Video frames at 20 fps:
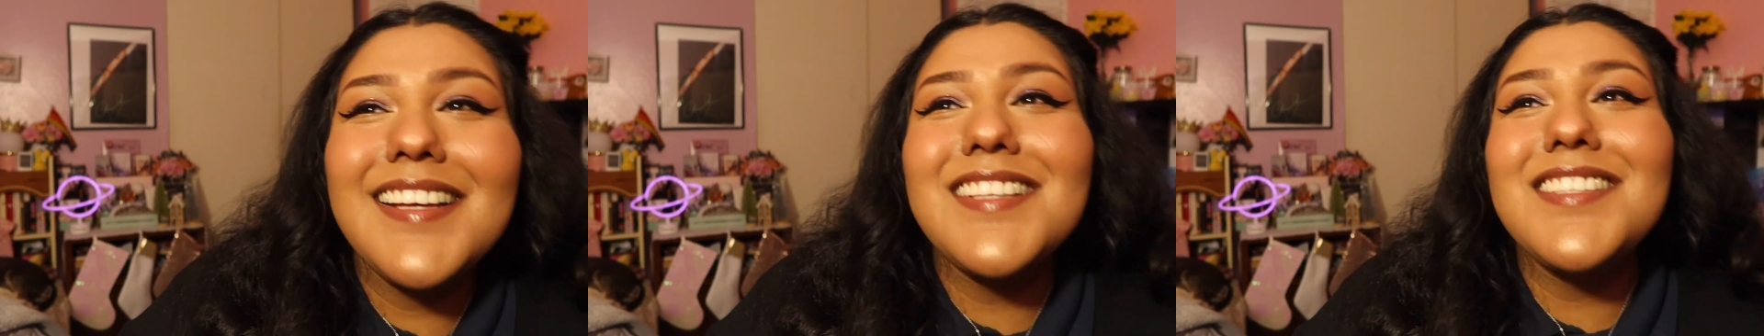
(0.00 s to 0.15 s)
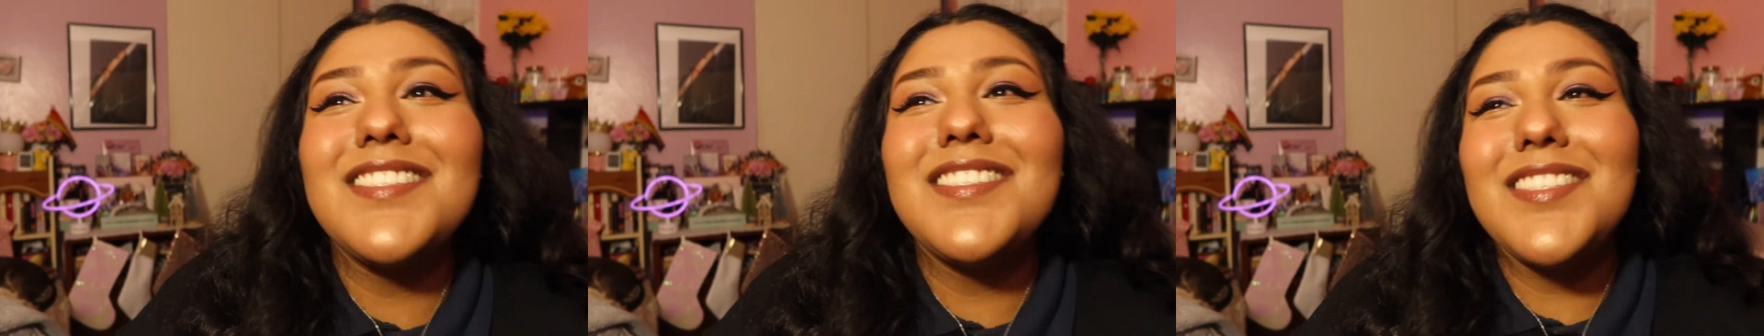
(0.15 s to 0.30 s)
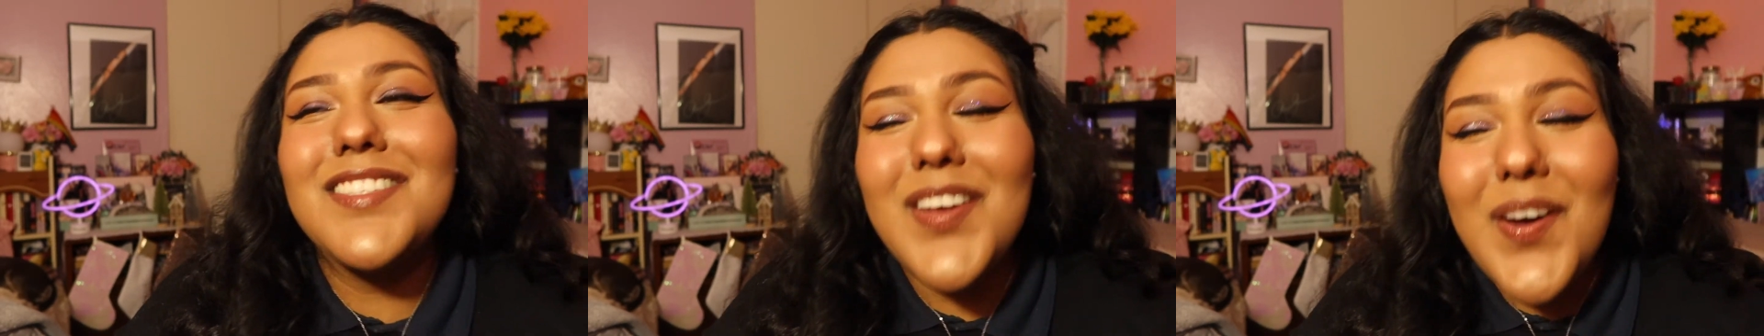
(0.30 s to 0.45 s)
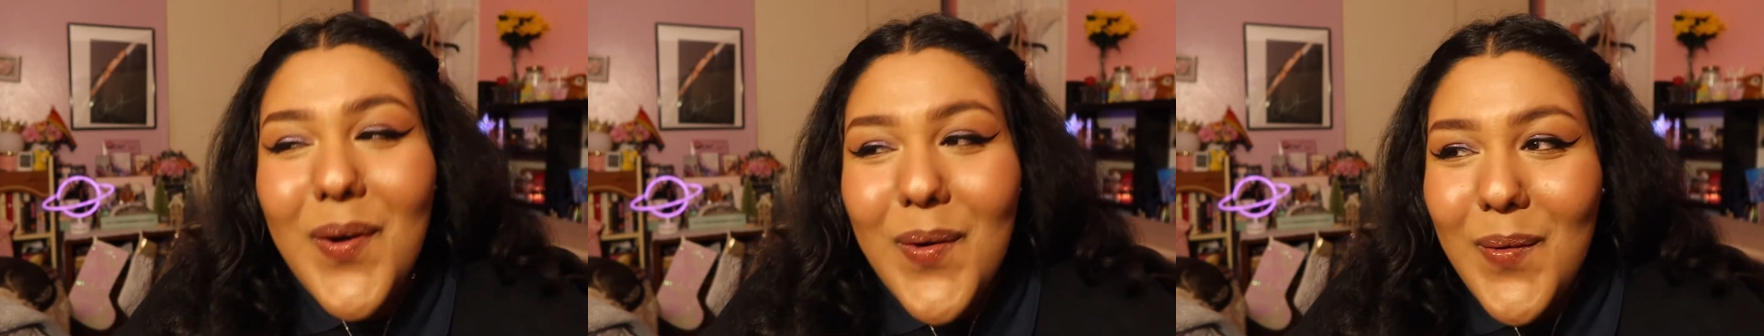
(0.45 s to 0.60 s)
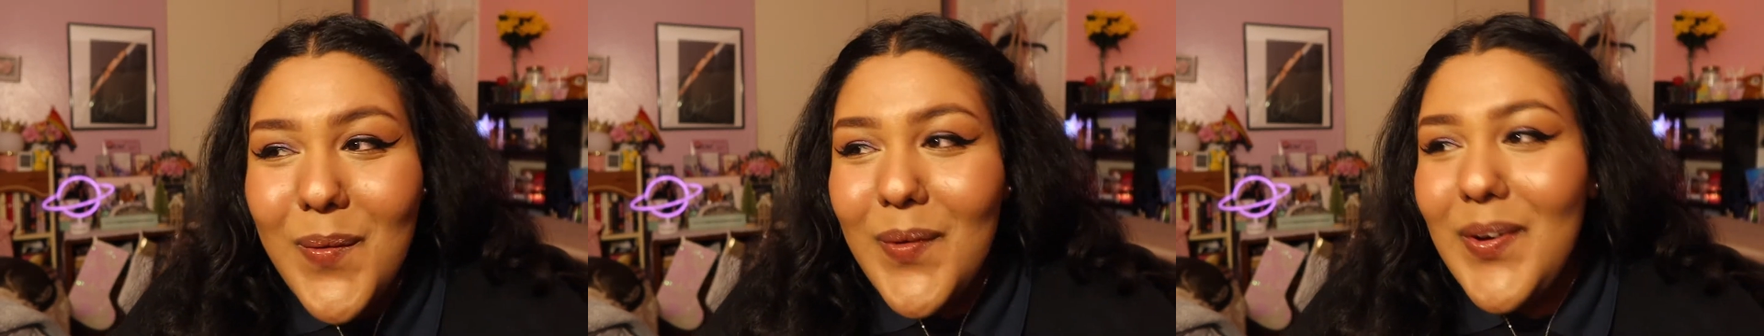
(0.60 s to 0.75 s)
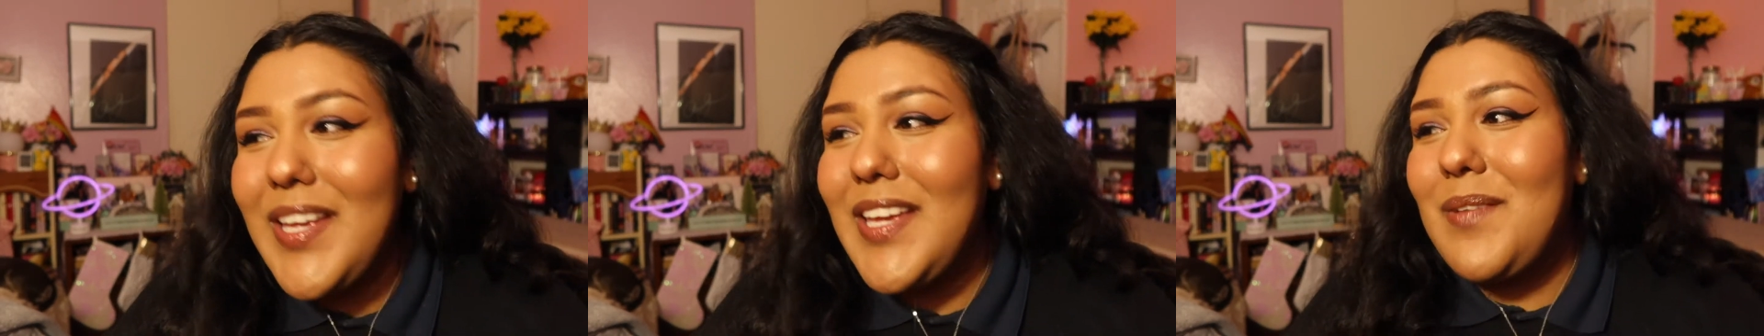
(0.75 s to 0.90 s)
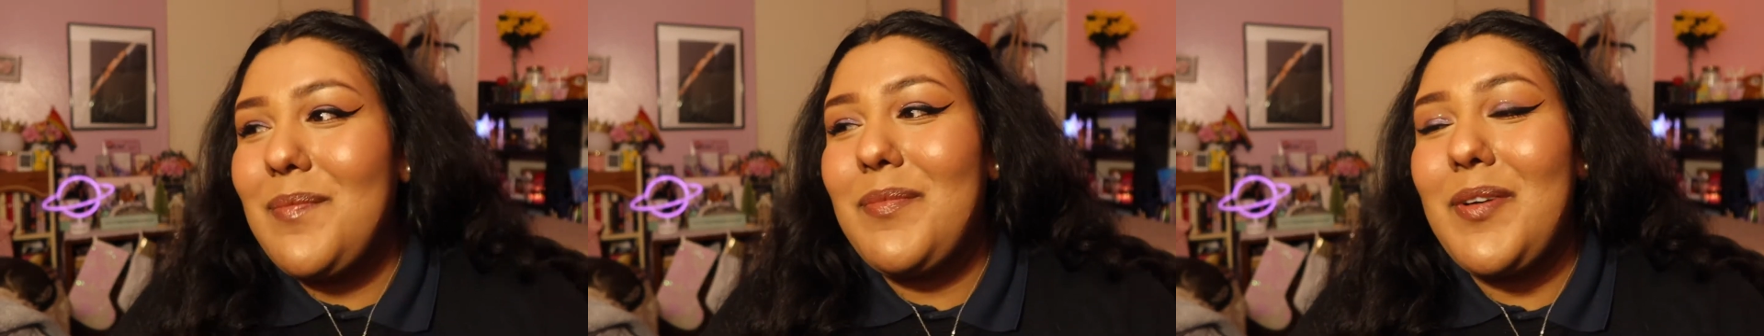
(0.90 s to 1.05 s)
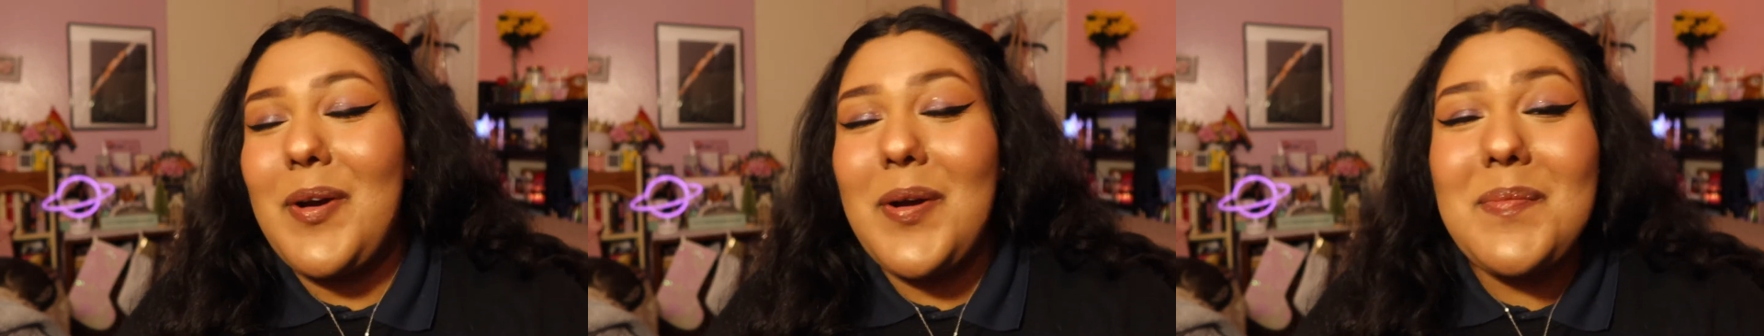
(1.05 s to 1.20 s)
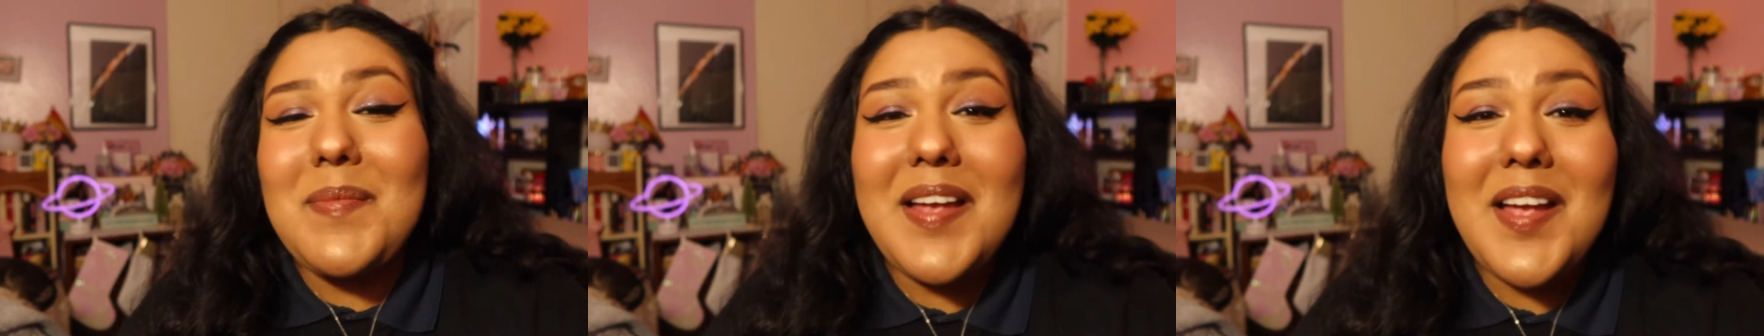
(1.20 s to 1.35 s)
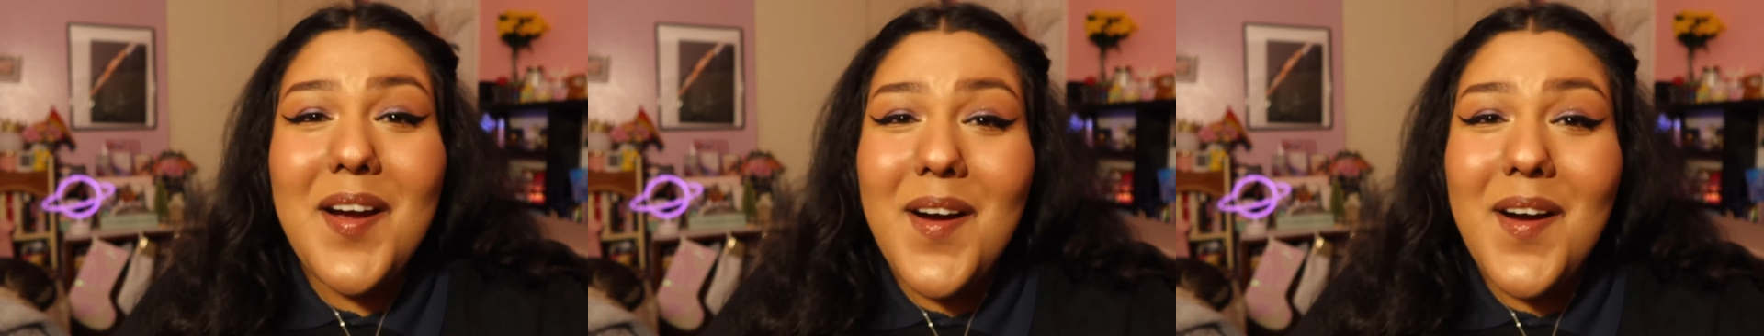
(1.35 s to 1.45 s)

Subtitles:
So it broke my